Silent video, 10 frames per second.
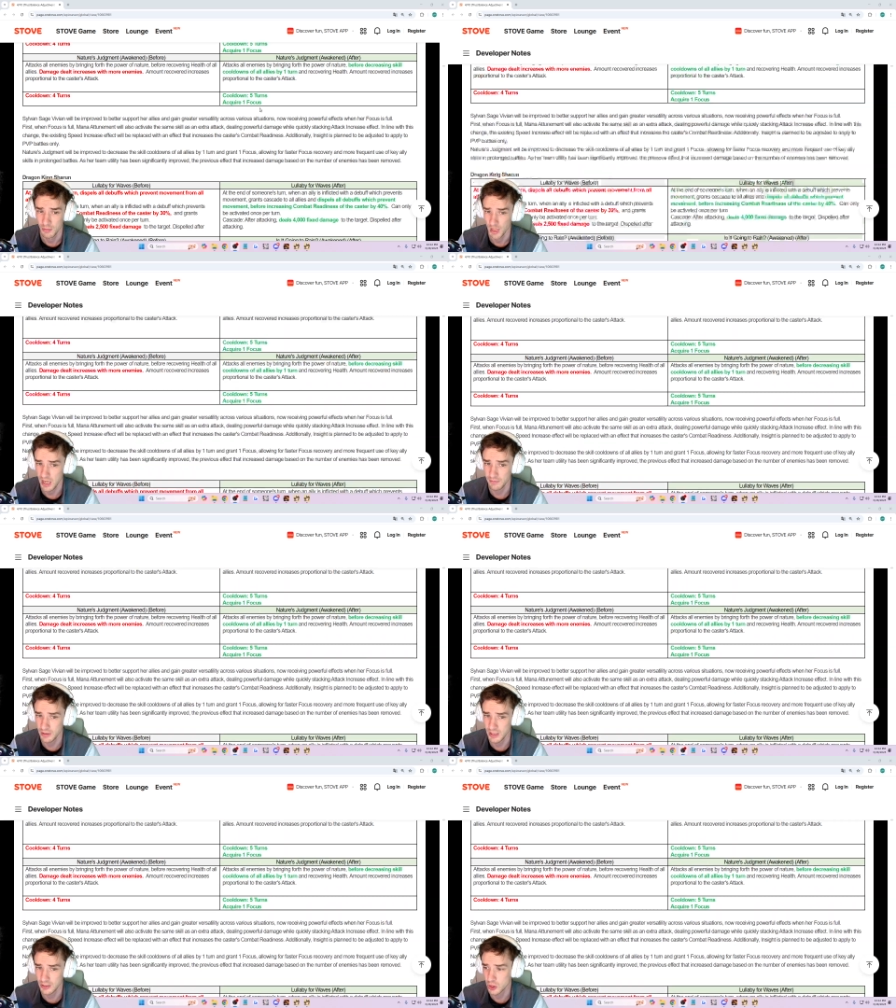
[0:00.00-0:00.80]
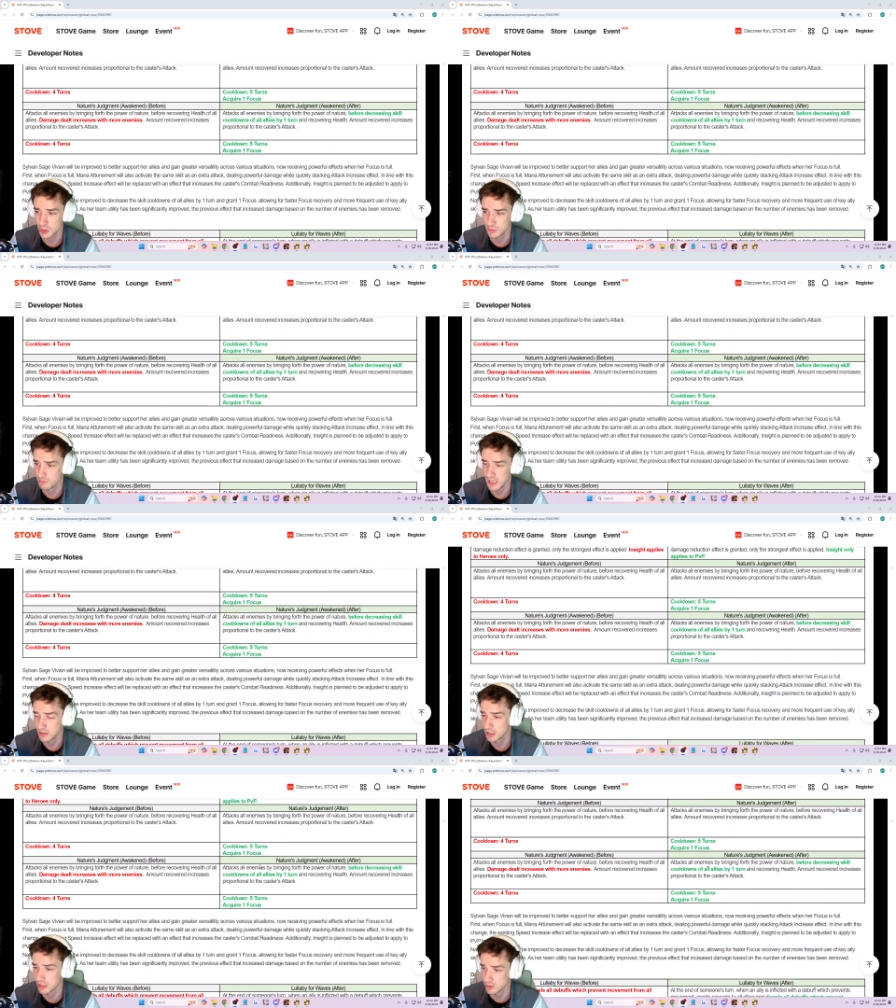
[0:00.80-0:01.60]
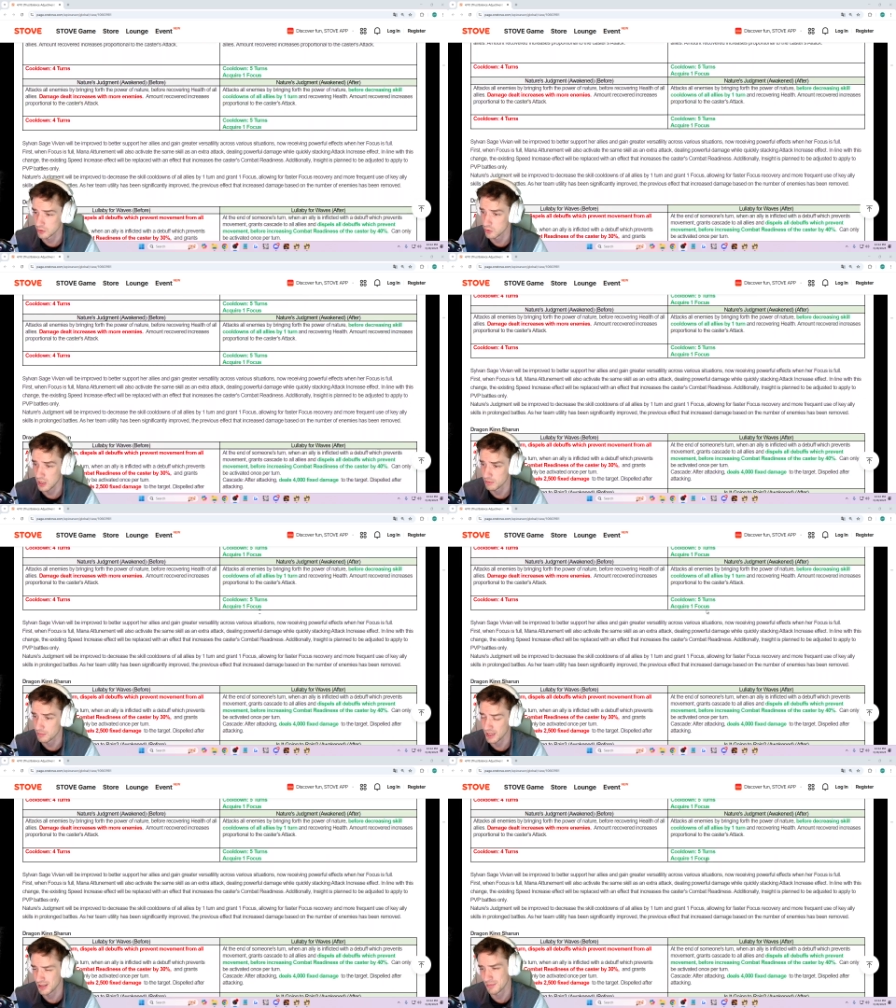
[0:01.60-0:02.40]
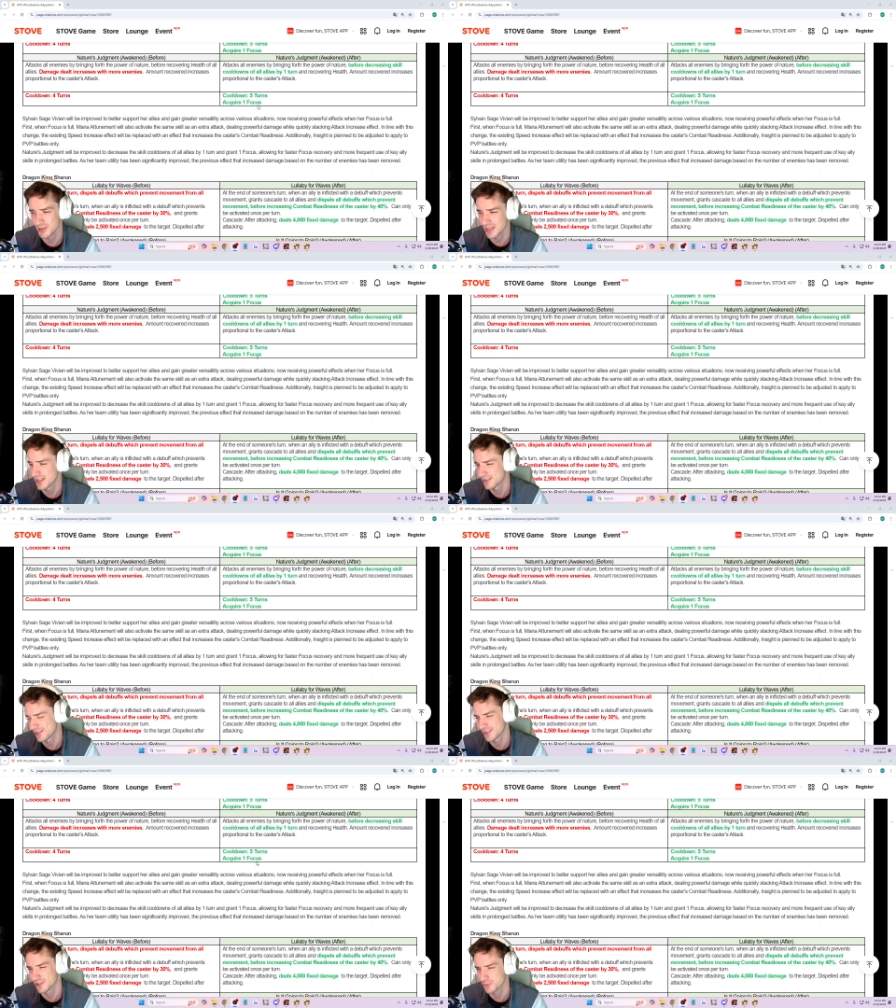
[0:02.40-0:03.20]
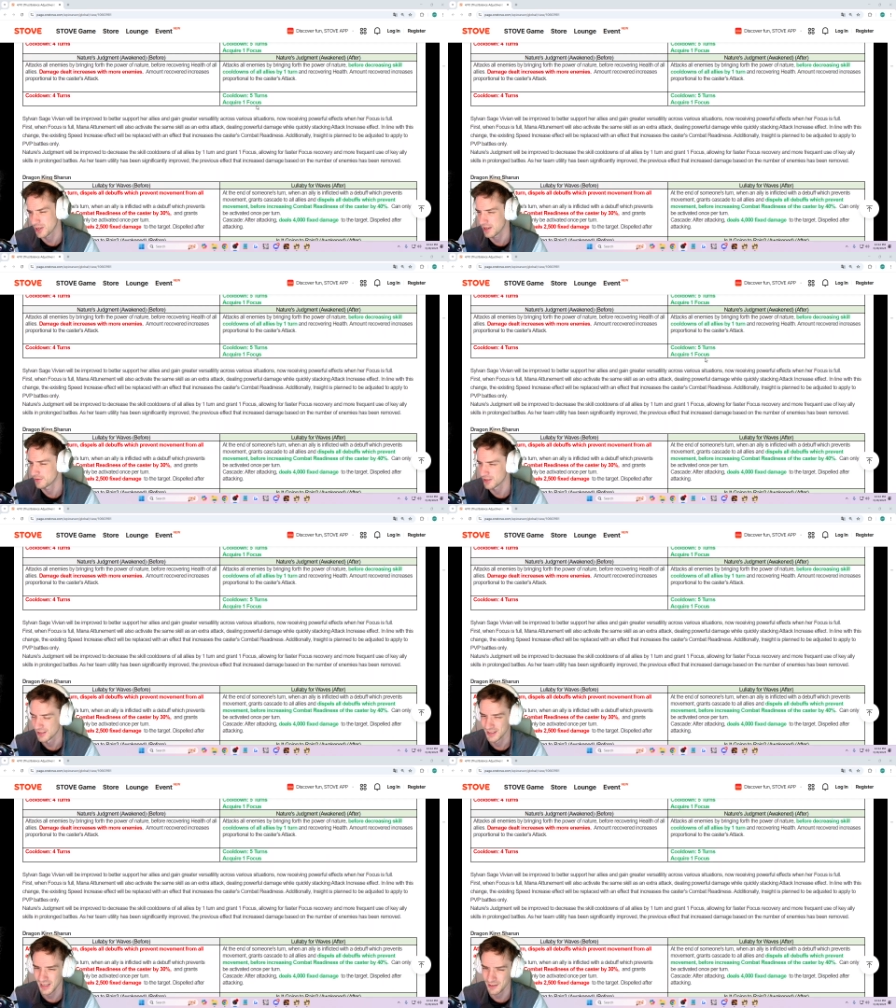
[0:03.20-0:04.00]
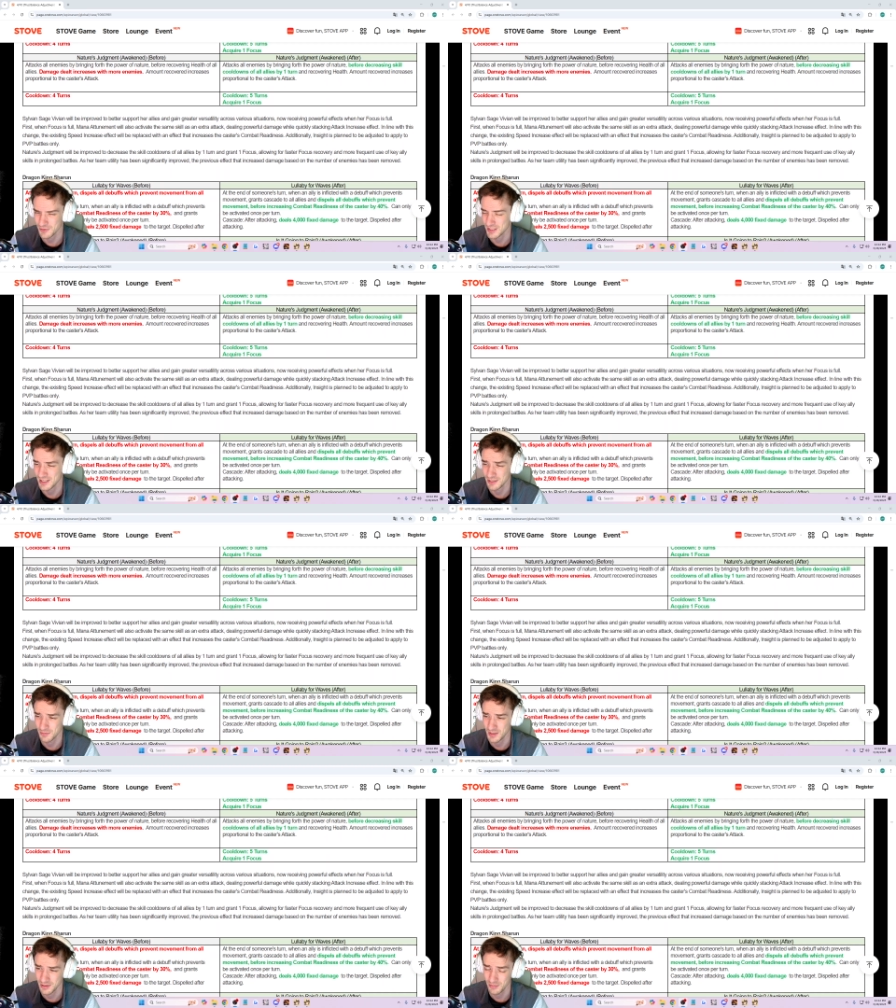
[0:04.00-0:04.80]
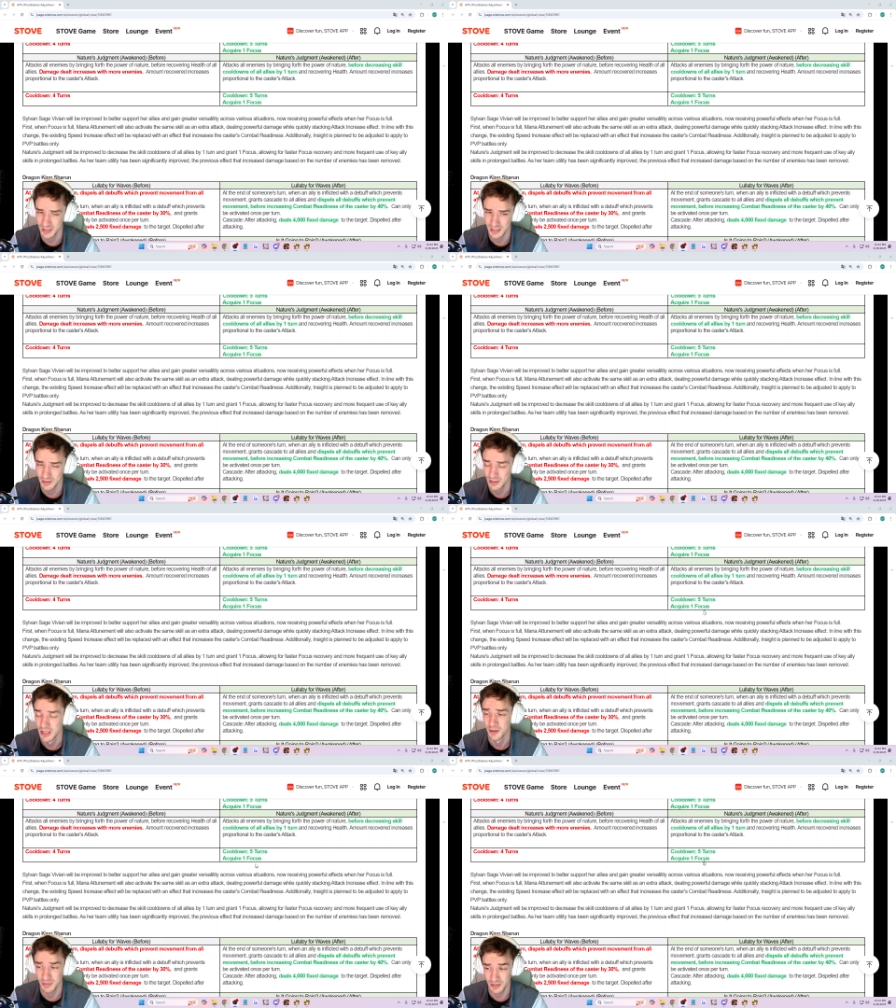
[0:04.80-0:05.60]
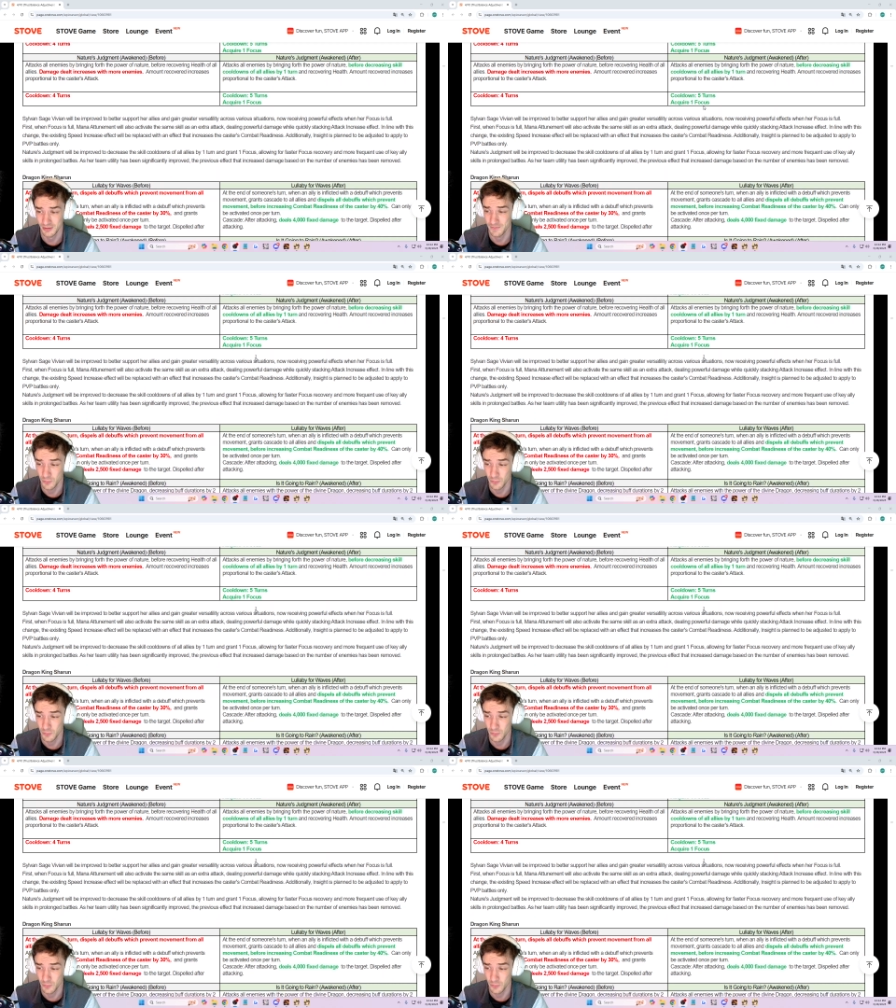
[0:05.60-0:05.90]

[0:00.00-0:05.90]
everything's just made the character quite a bit better. ML Ken, this is whatever. I don't see his being a big deal, but the full